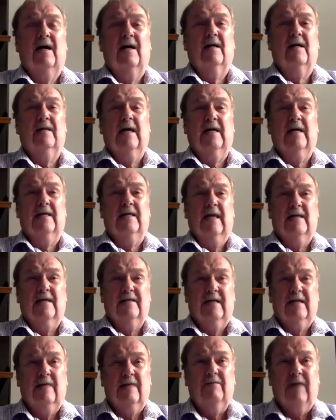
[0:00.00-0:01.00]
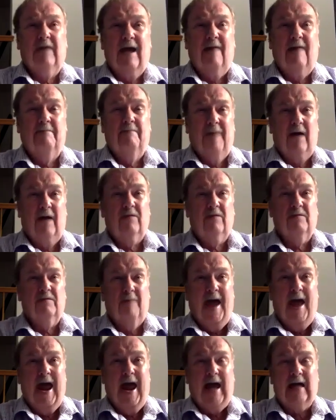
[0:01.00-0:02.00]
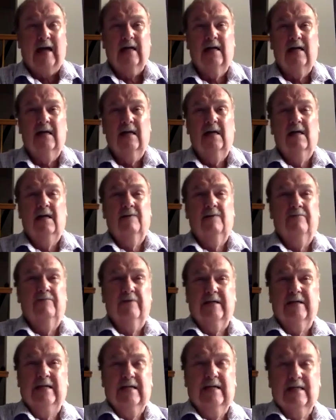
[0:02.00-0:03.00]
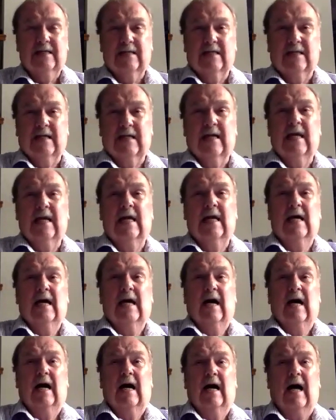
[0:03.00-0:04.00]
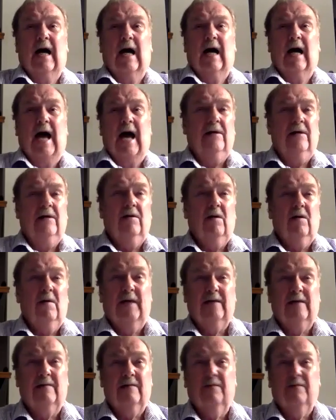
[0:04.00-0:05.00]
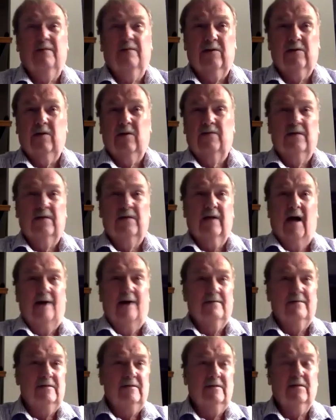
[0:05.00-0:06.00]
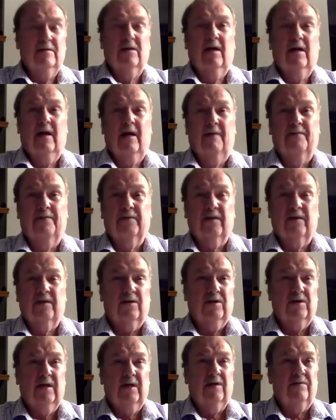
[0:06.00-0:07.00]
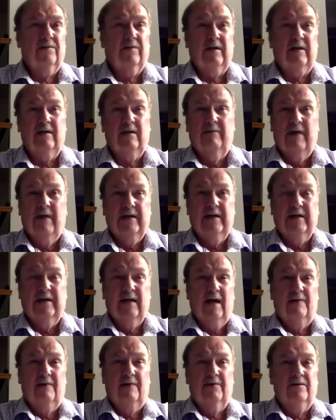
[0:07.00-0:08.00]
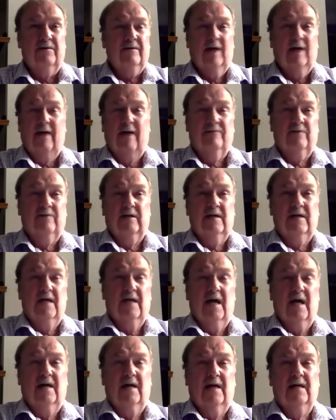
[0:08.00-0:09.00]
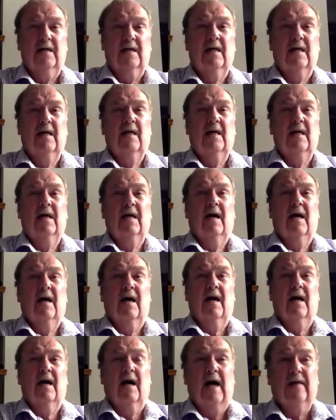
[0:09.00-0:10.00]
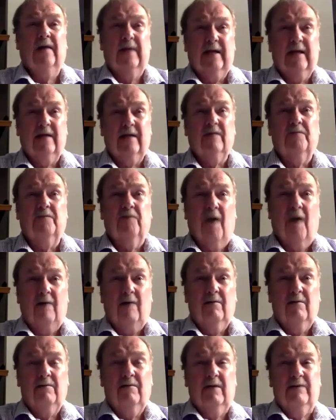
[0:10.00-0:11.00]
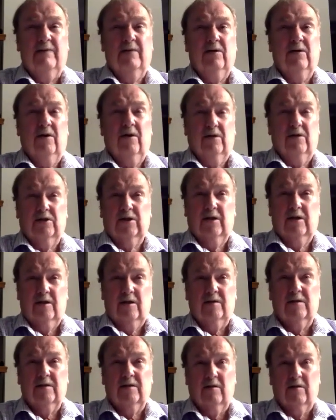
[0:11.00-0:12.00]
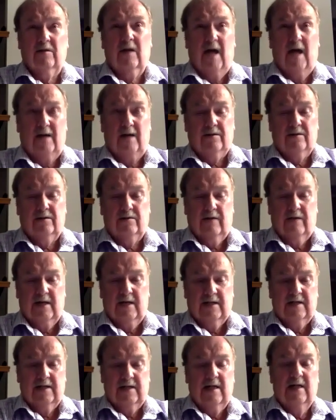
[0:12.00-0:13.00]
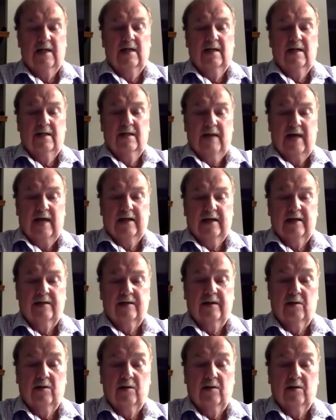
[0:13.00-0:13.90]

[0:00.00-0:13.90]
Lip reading: They seem to have bounced back pretty easily. I don't know if that's a failure of the novel. She's written many novels. I've written none. I think it's probably because she's so concentrated, that is the